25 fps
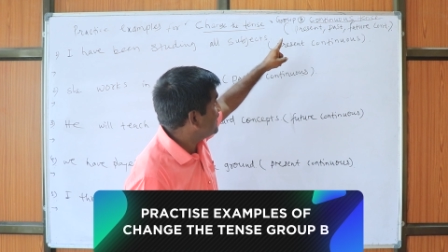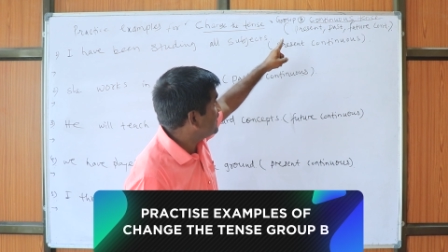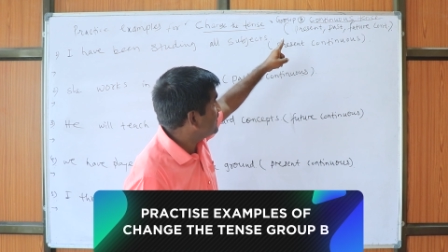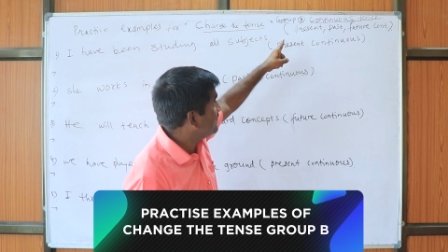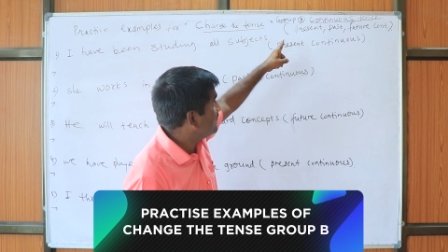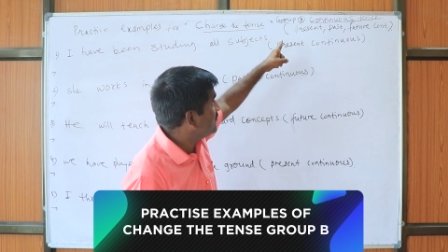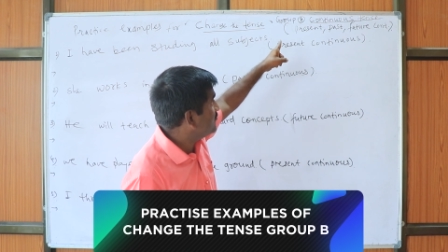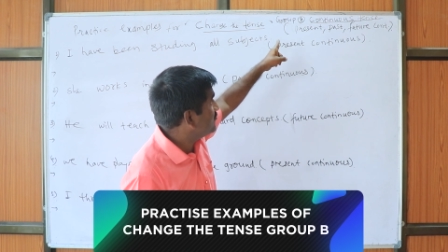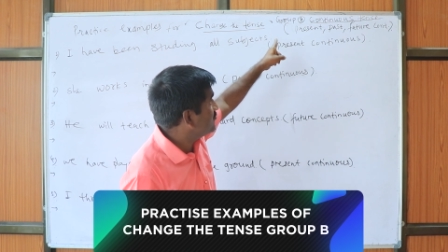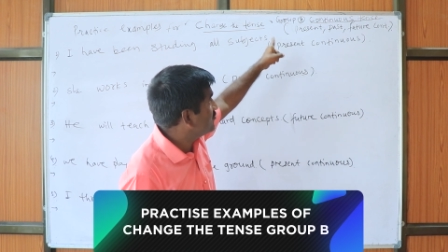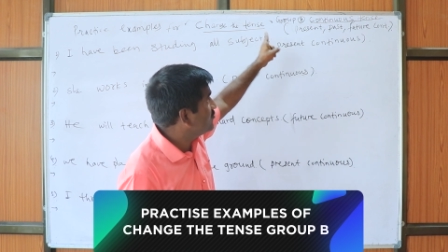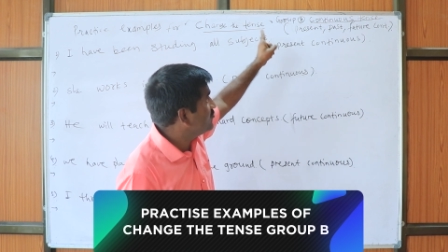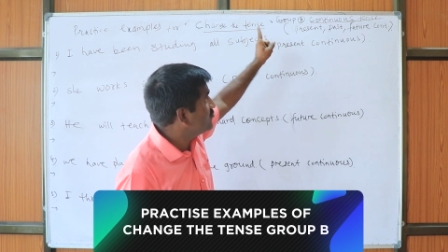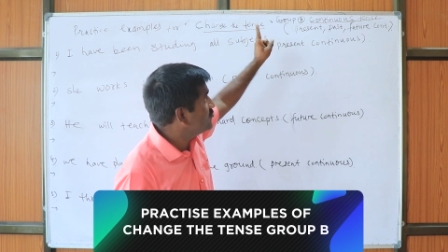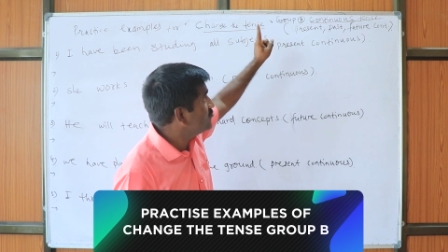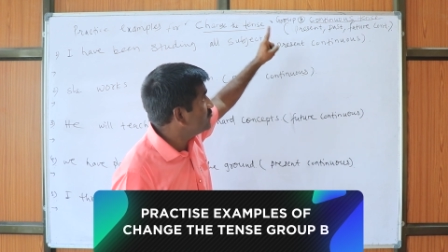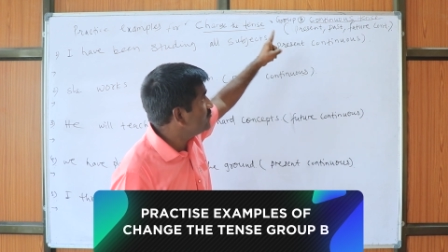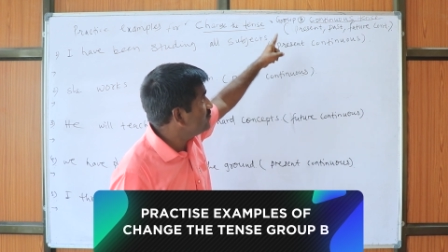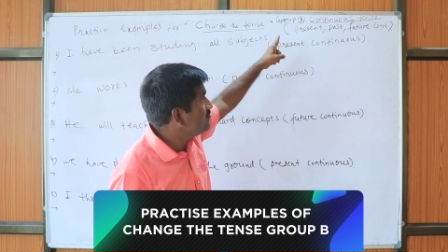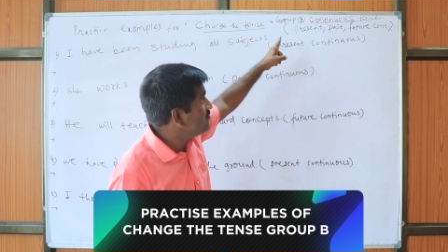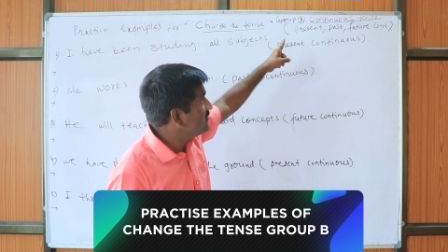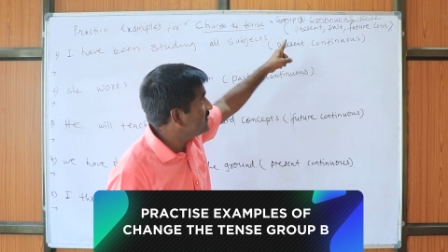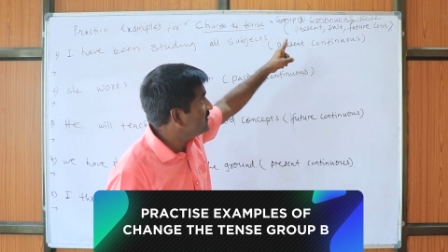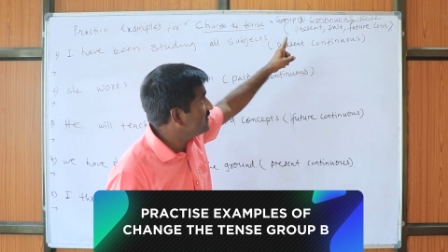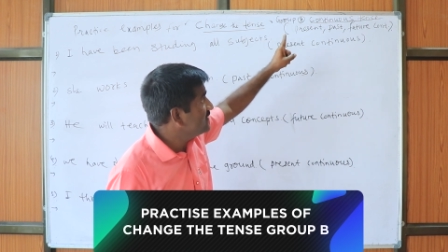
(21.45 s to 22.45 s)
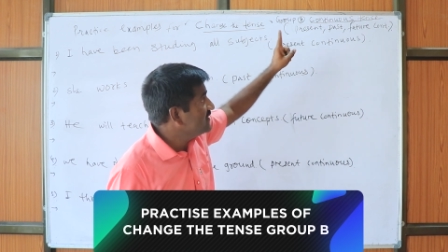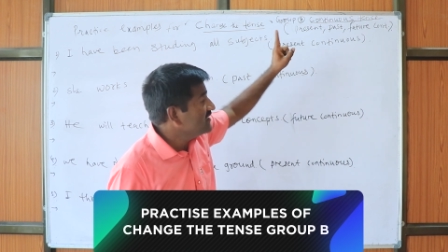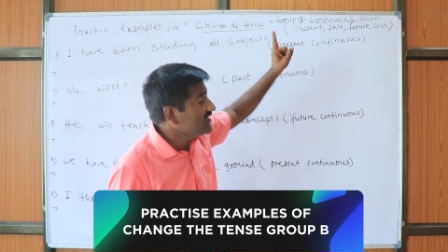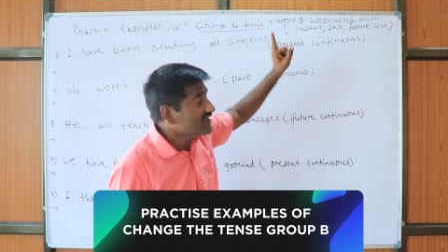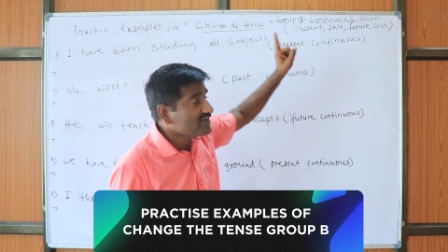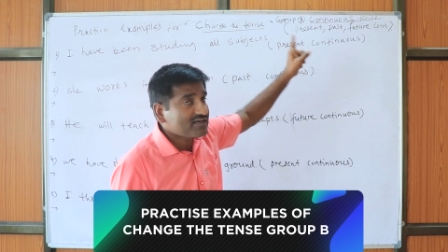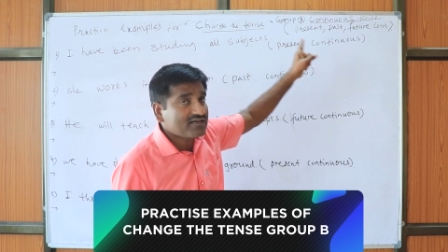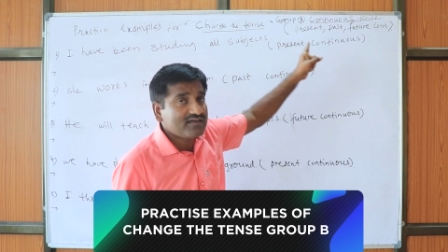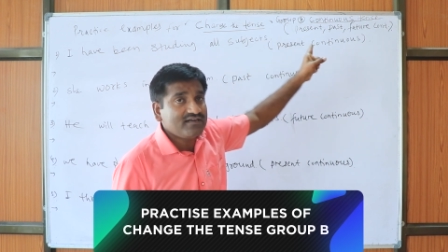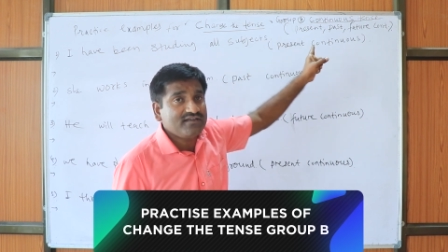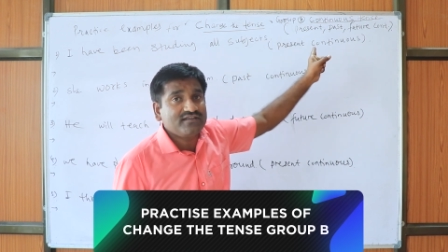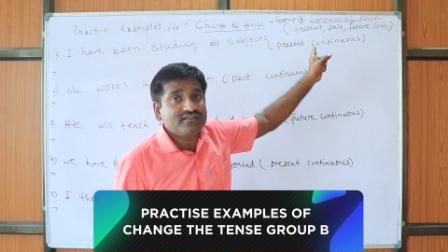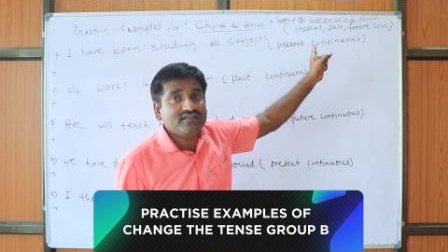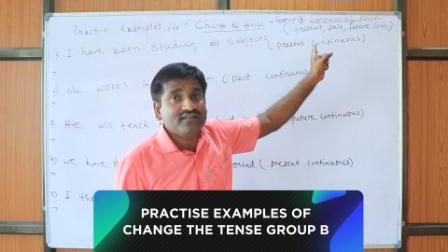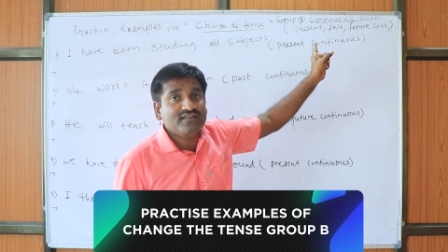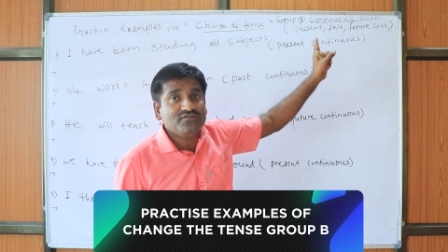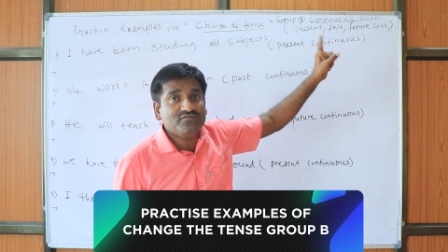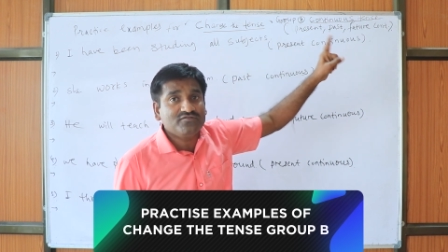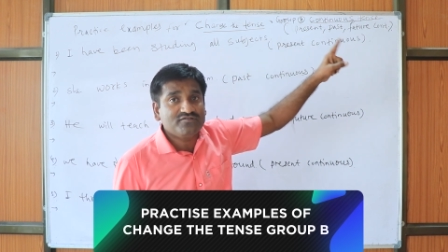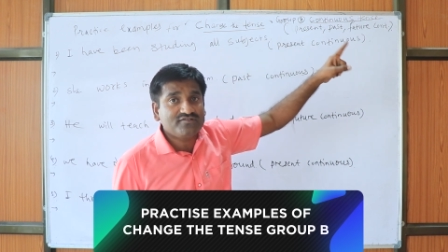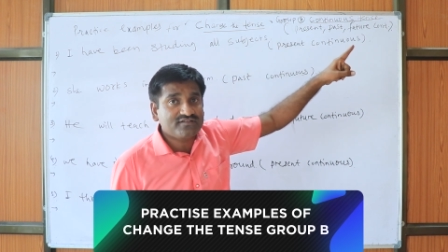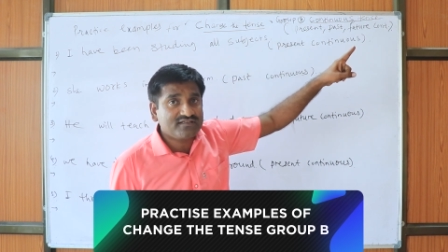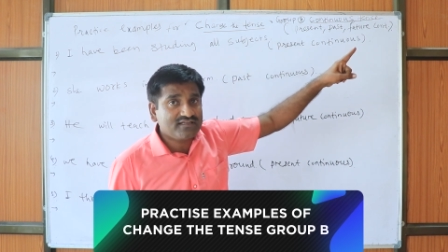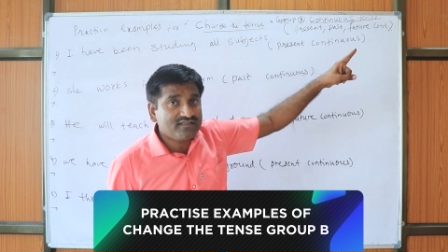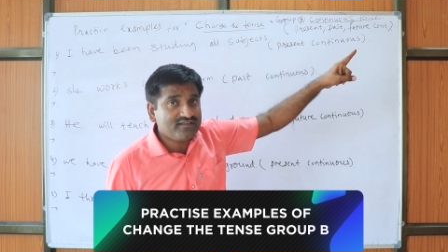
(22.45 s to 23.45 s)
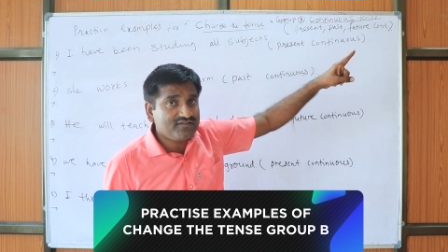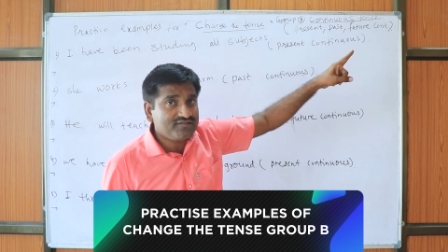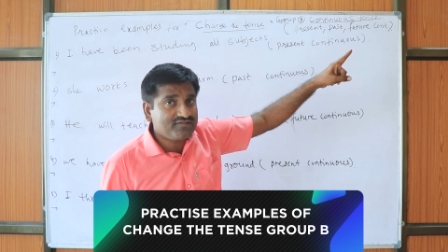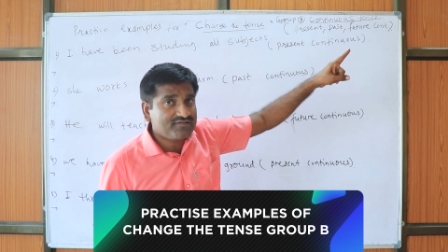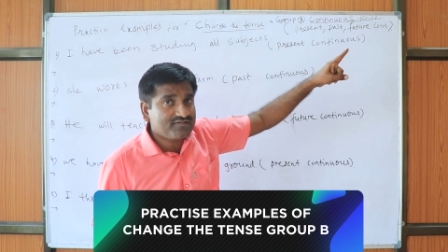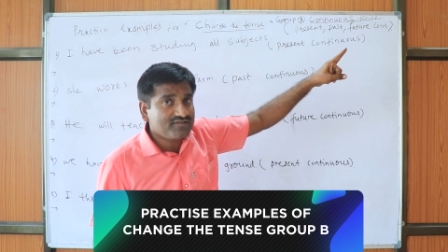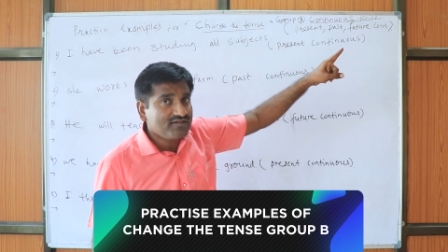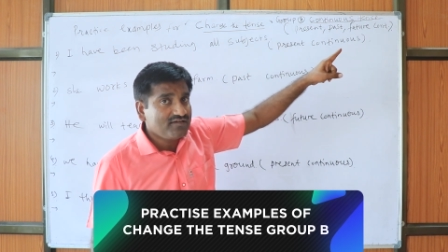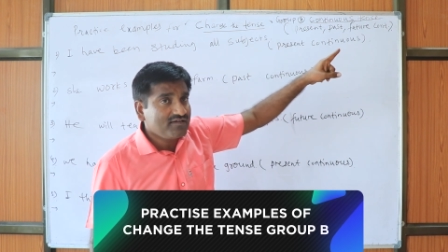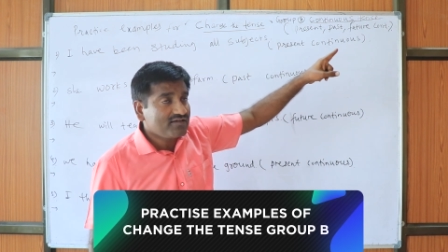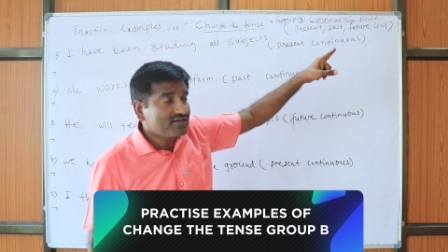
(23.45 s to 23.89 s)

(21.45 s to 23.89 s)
are about group B continuous tense.